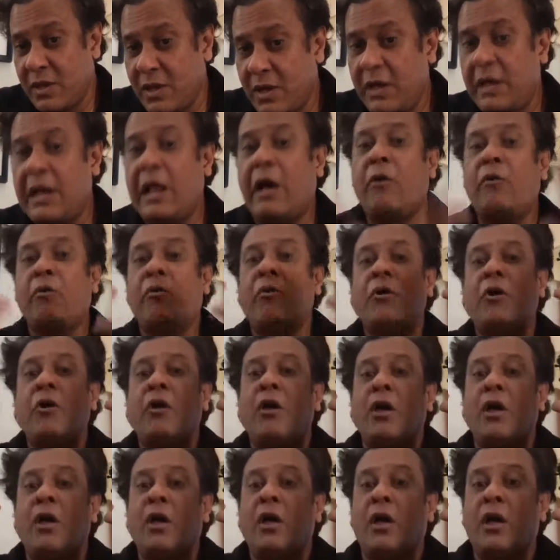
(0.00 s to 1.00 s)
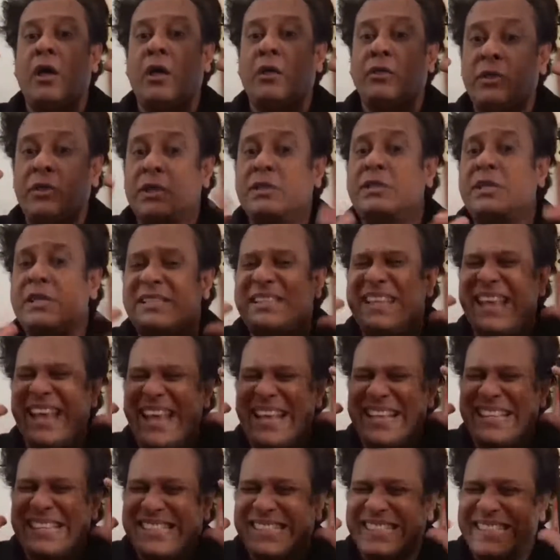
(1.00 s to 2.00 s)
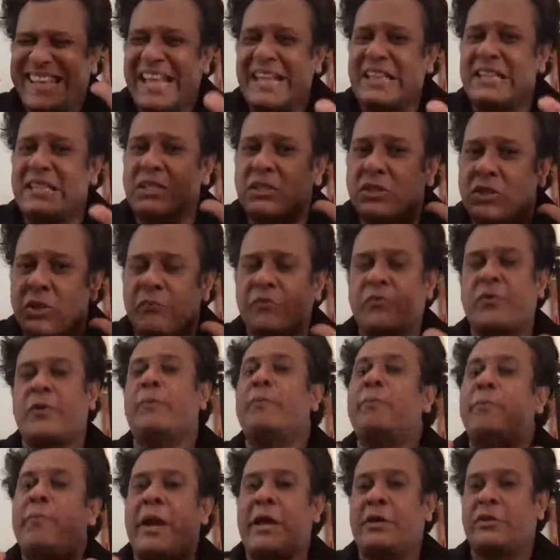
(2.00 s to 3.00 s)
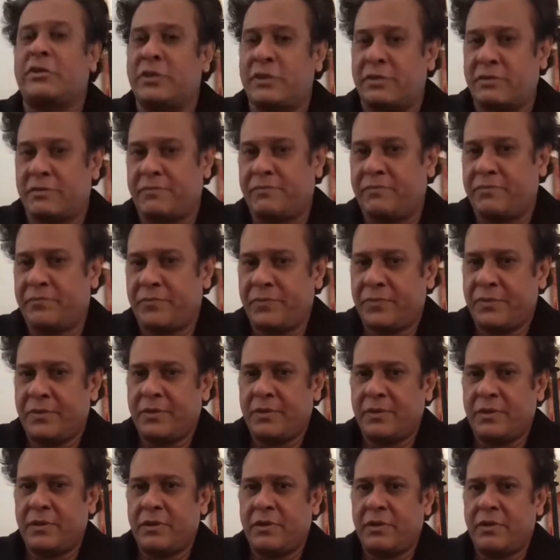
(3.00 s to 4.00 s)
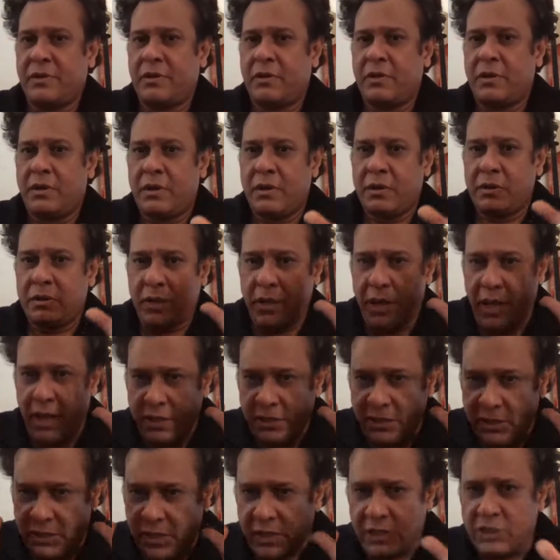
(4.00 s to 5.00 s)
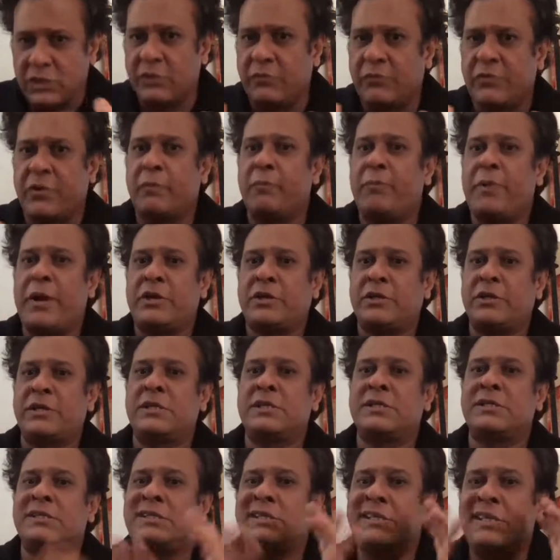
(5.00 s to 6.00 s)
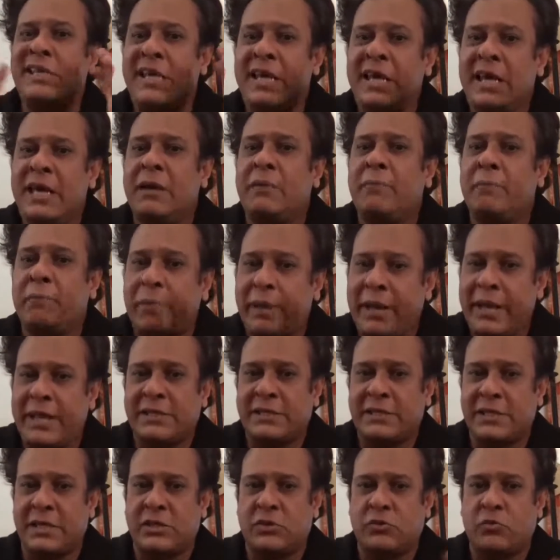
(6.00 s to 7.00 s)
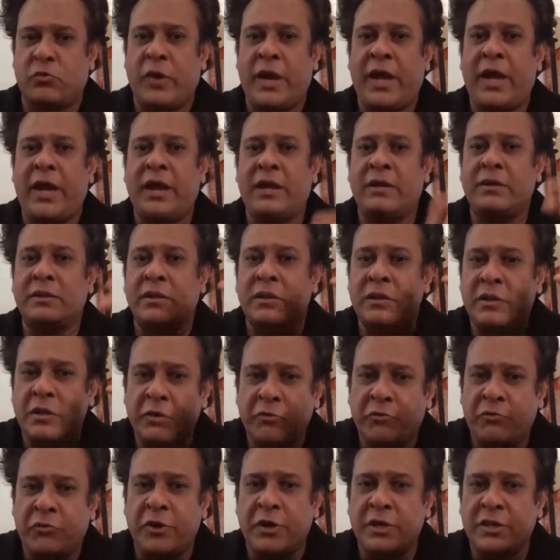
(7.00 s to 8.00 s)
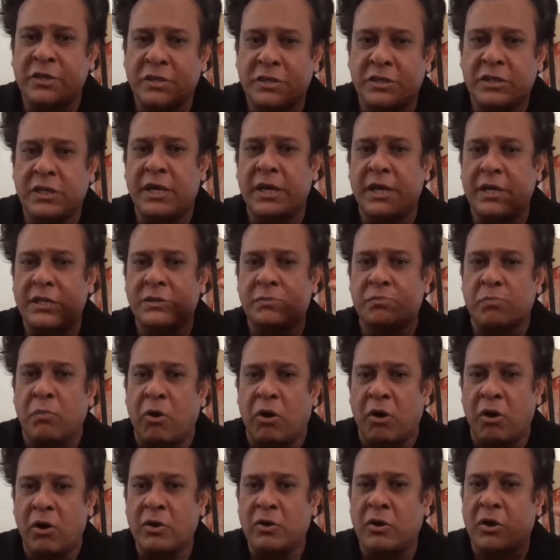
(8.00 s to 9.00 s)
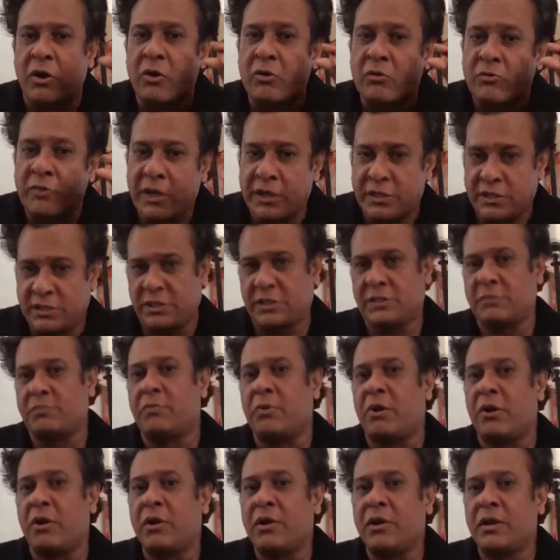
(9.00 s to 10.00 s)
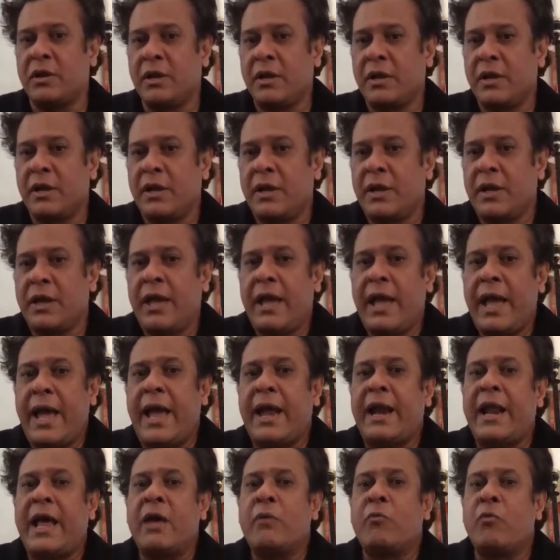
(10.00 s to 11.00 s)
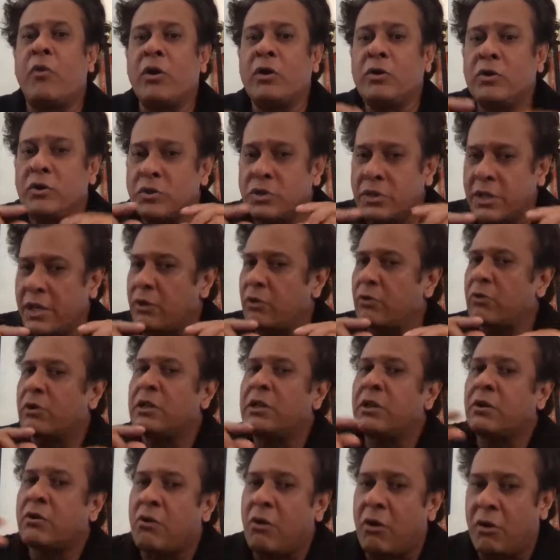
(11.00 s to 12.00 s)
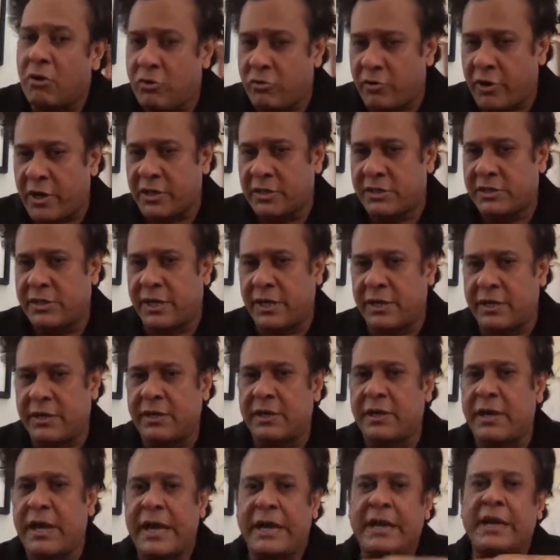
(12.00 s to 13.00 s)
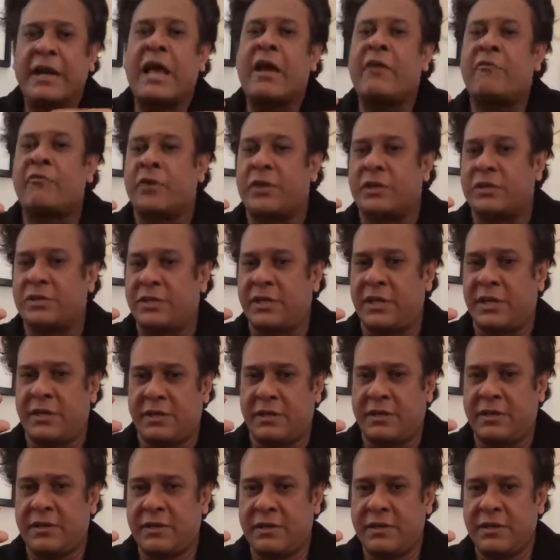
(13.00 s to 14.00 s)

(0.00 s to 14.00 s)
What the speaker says: Now, this is the essence of compression. The essence of compression is seeing places where the difference is small, contrast is small, and I want to send only the contrast data and an average data.